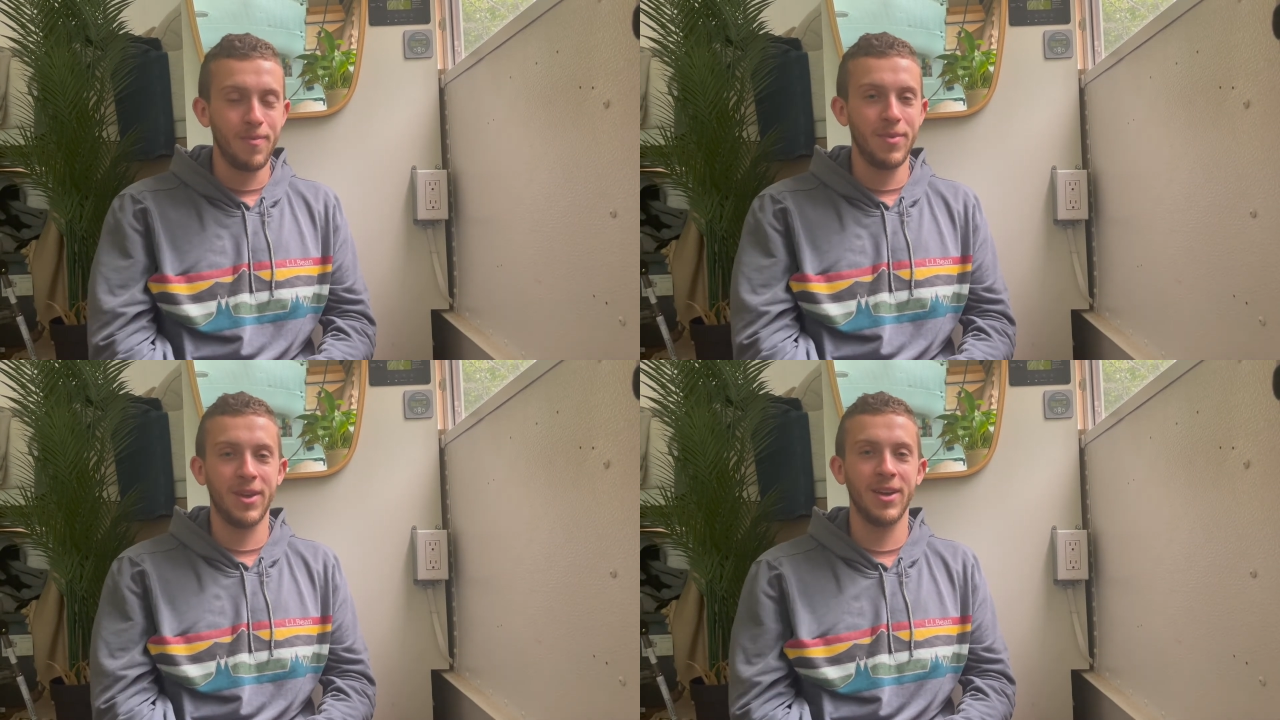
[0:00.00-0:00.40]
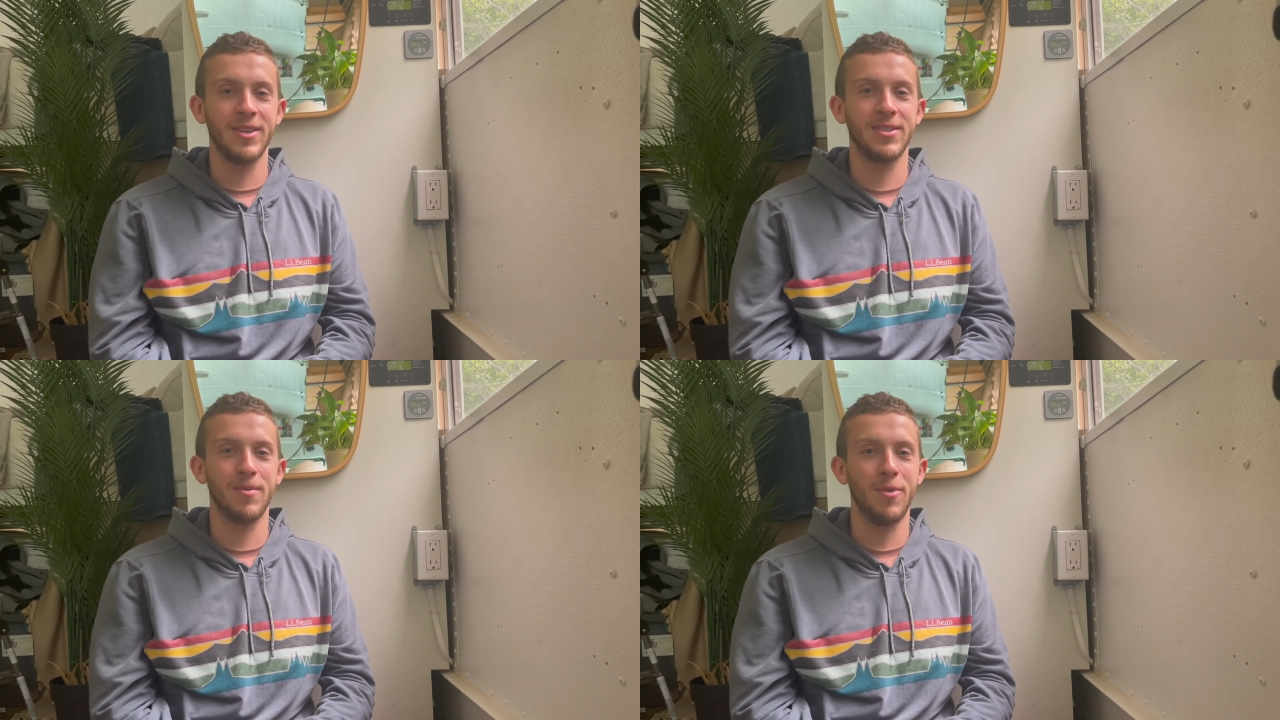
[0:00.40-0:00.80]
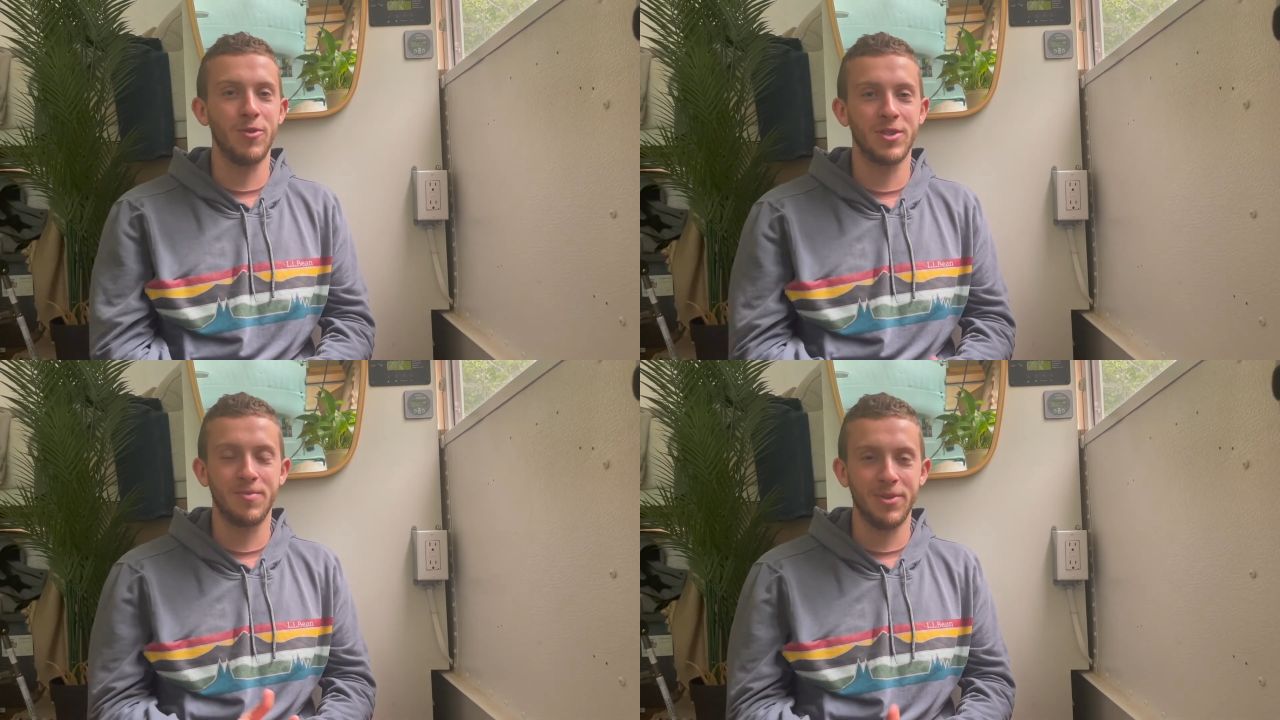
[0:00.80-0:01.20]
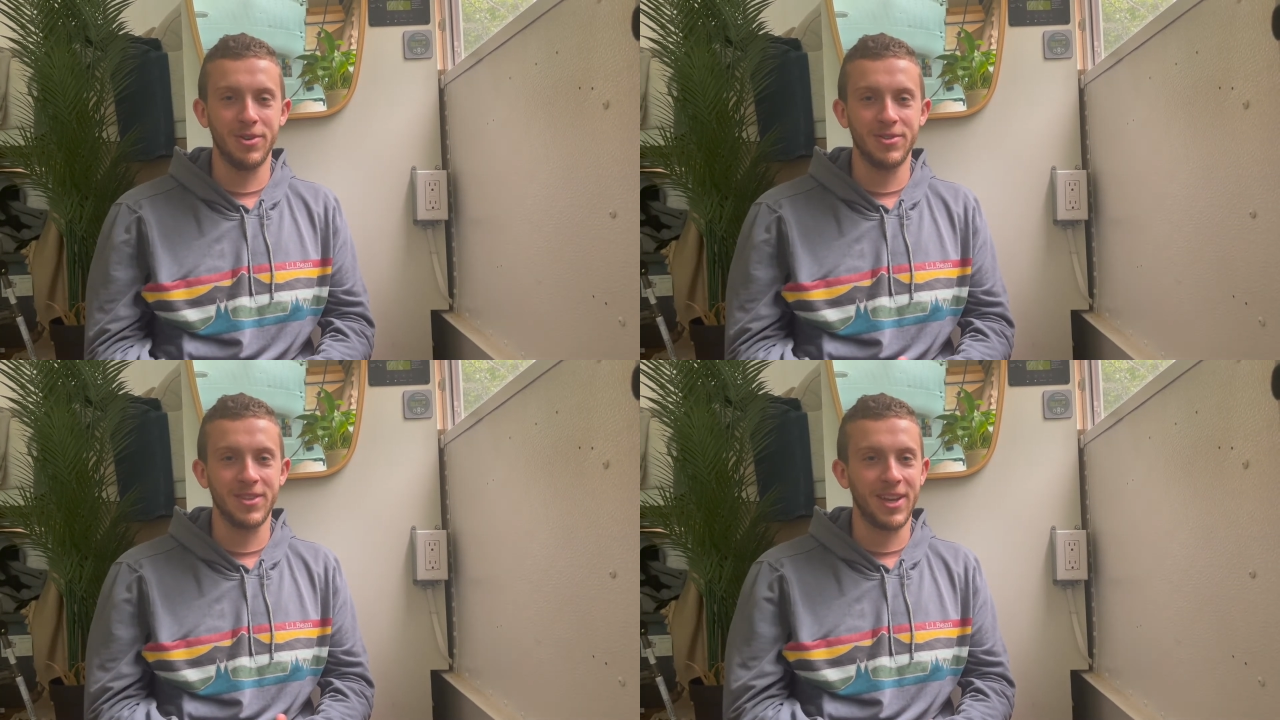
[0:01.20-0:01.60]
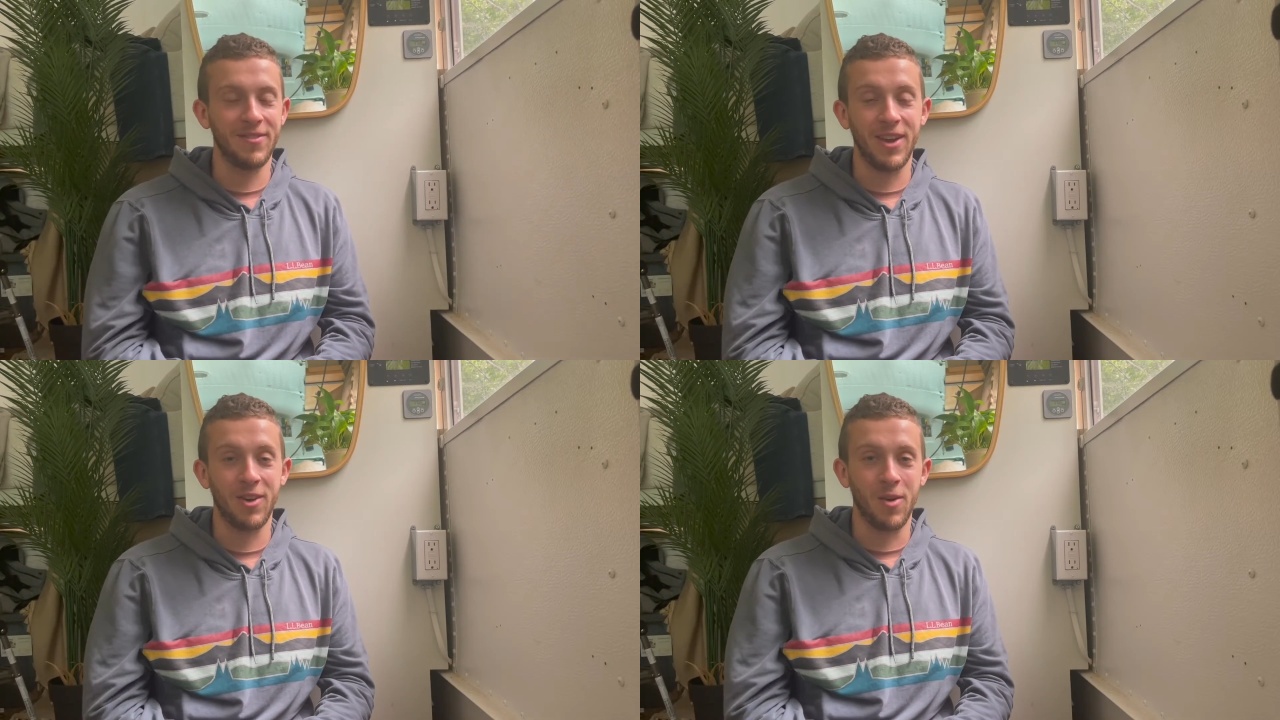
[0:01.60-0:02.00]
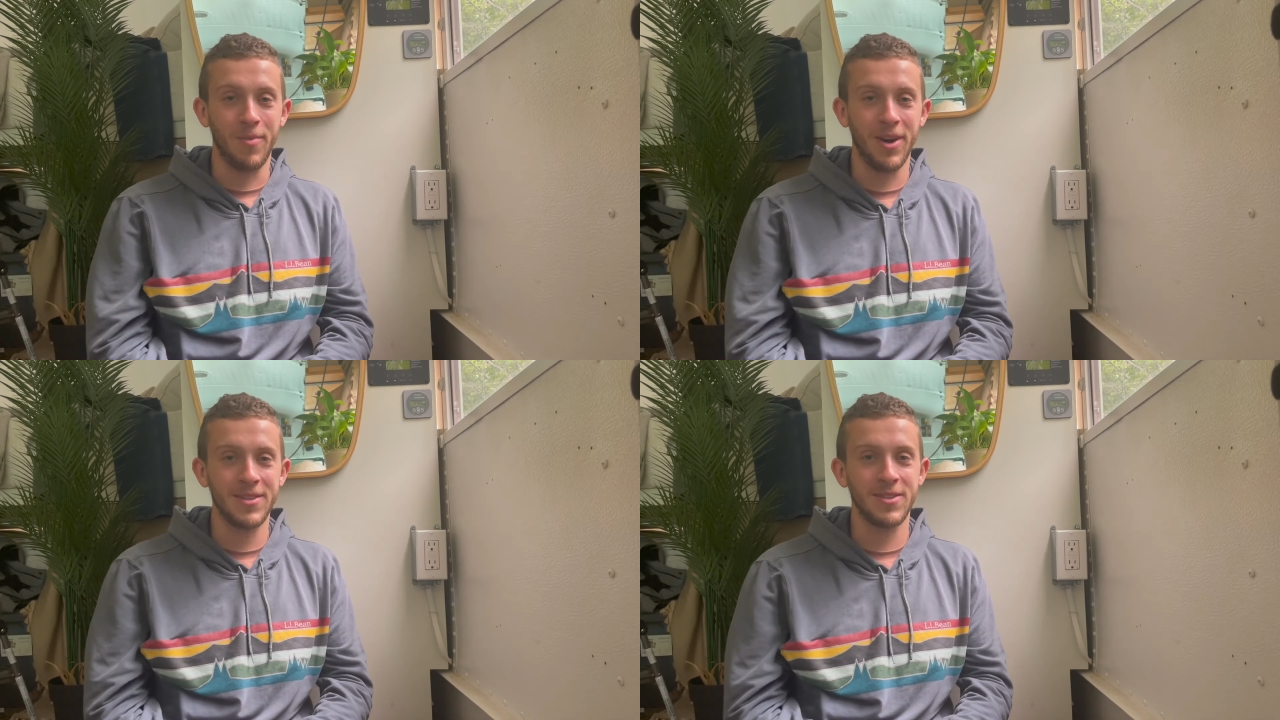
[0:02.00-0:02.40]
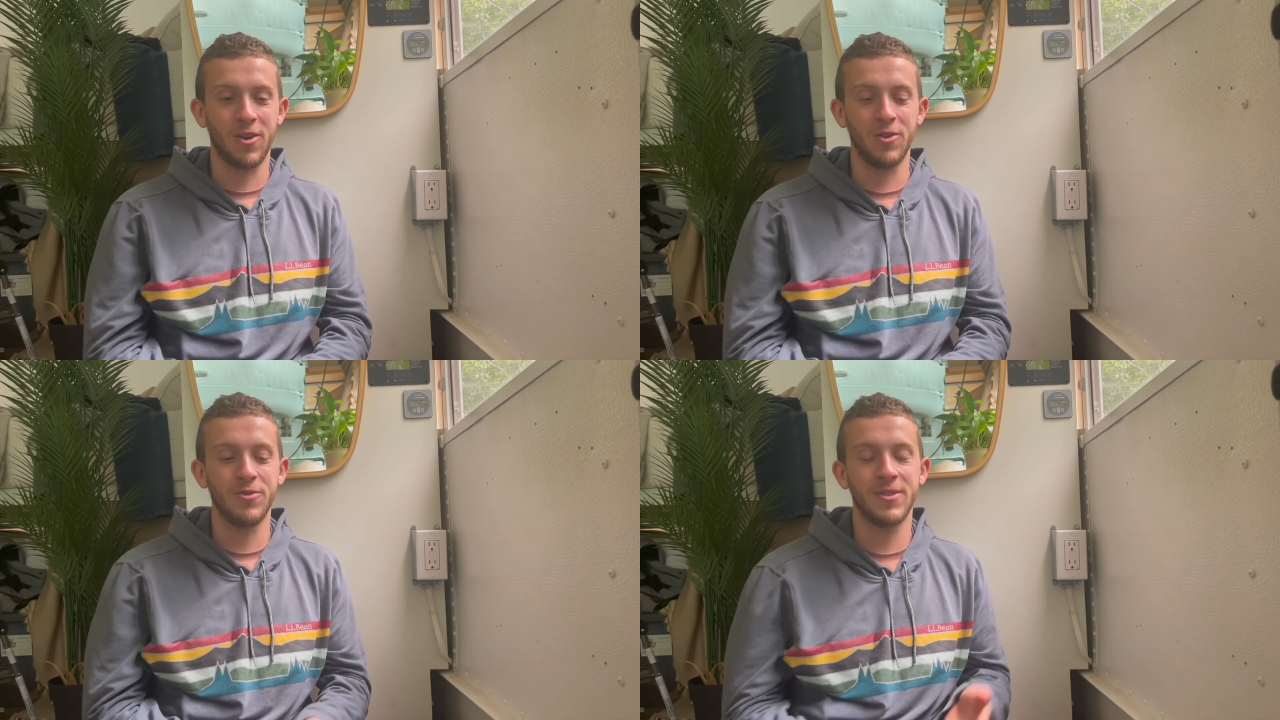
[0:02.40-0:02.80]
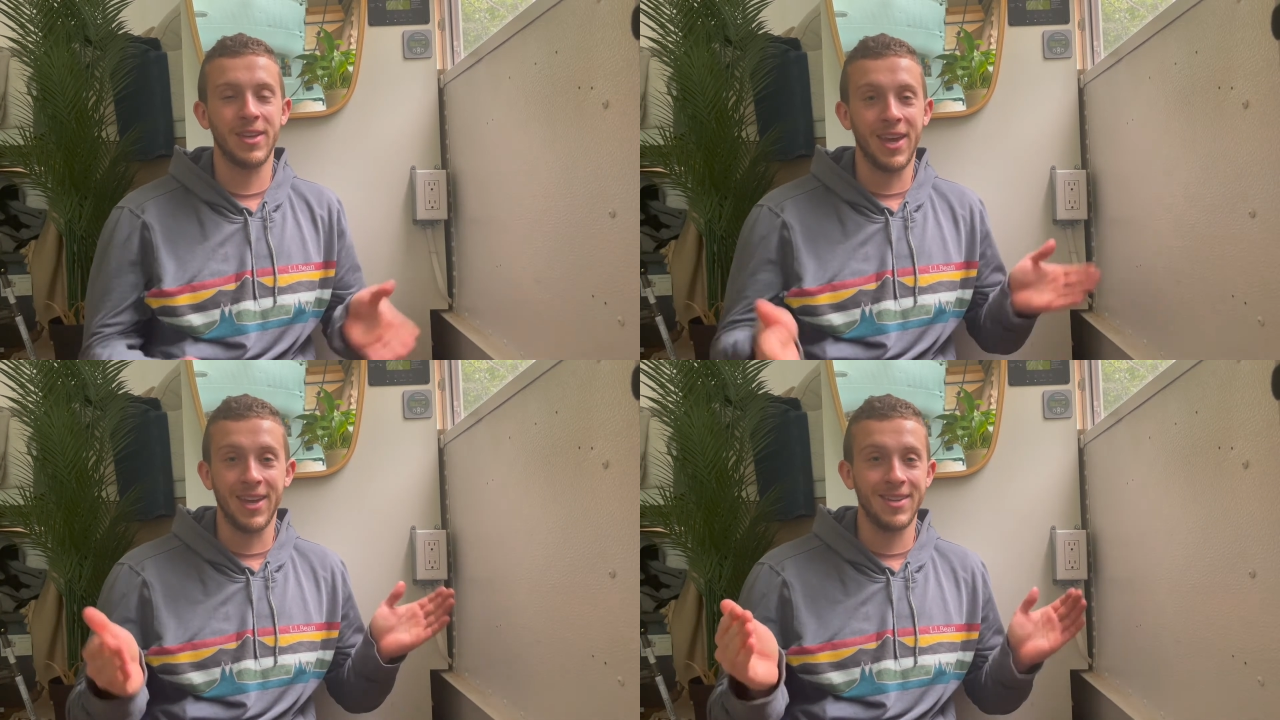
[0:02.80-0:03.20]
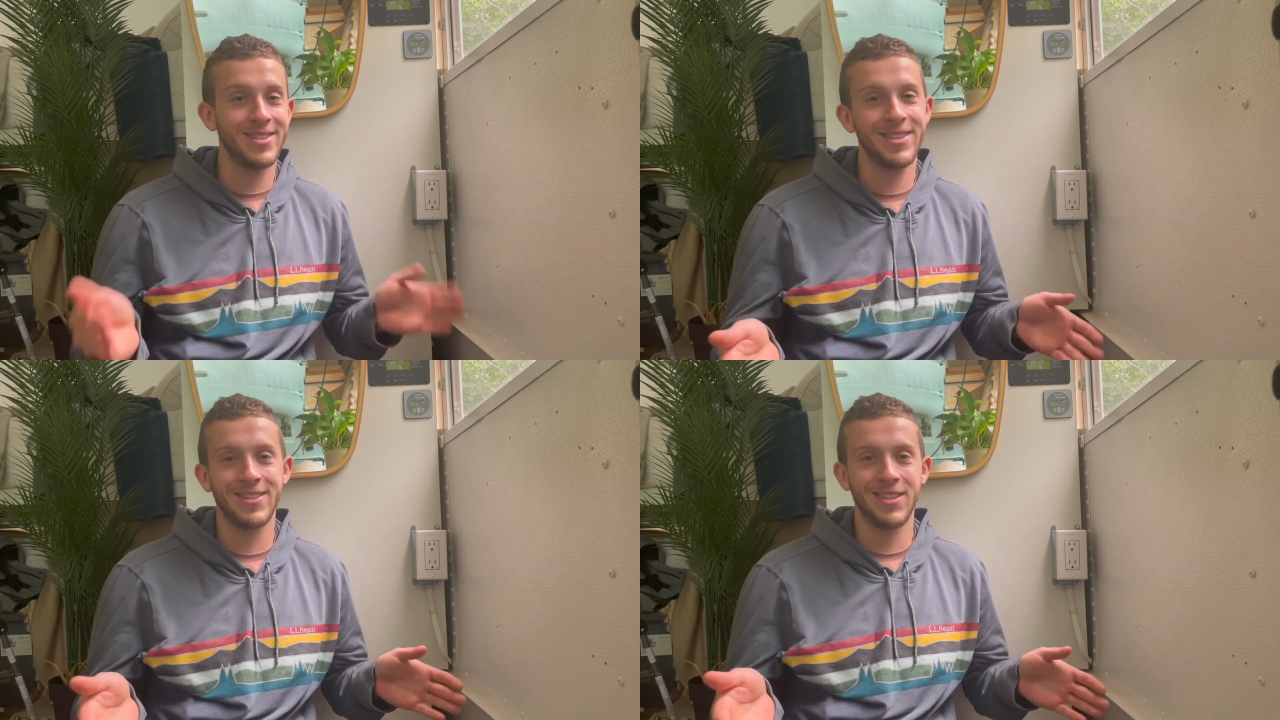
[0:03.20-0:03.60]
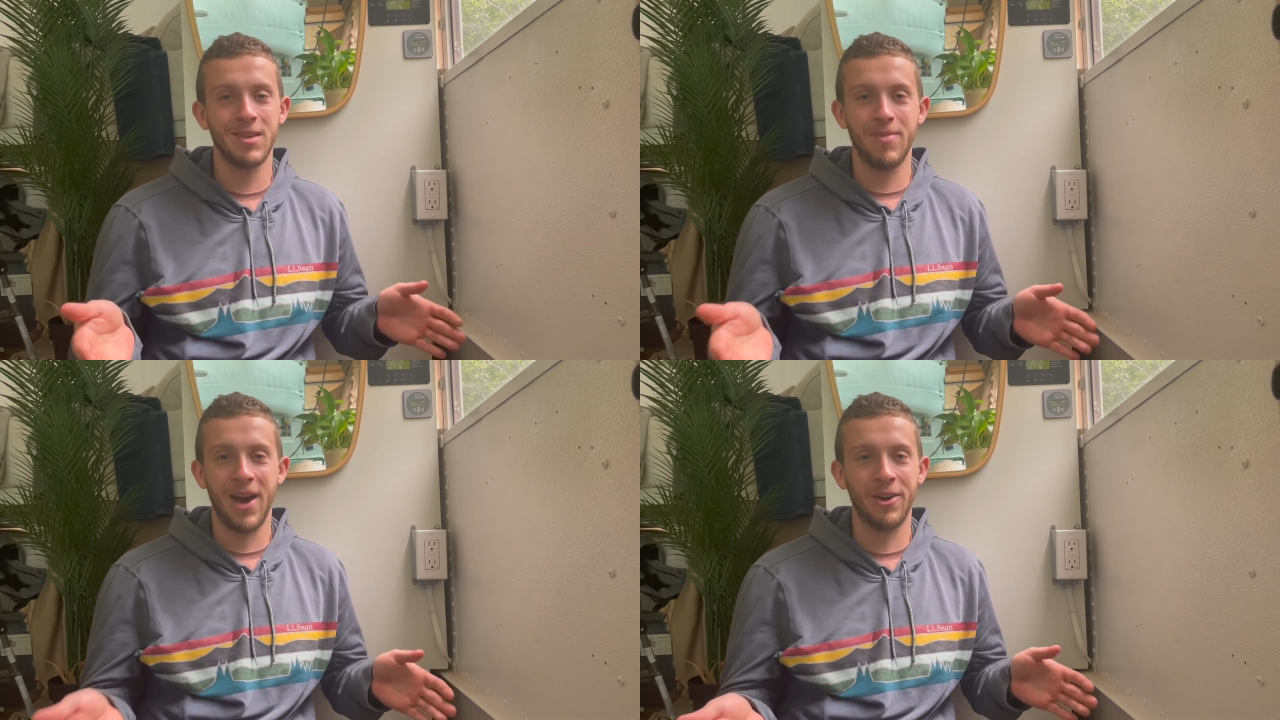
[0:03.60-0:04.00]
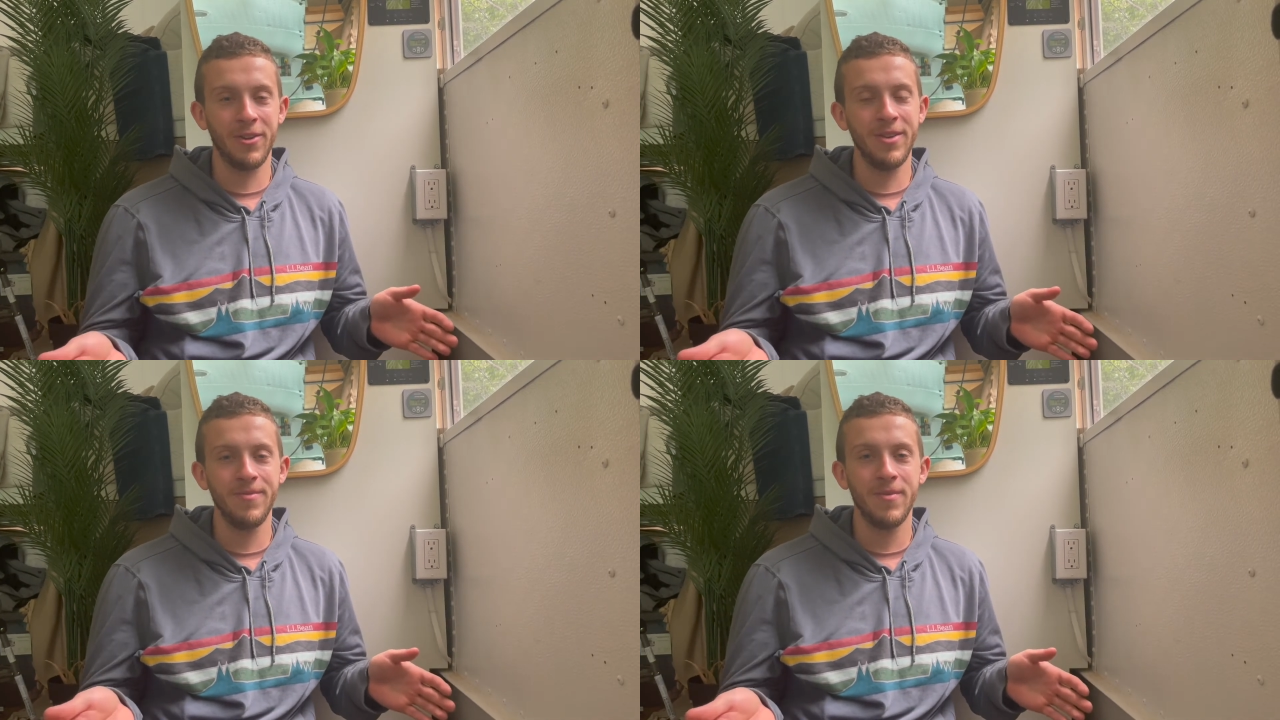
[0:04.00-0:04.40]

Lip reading: because most builds like a van or a bus are using a DC battery,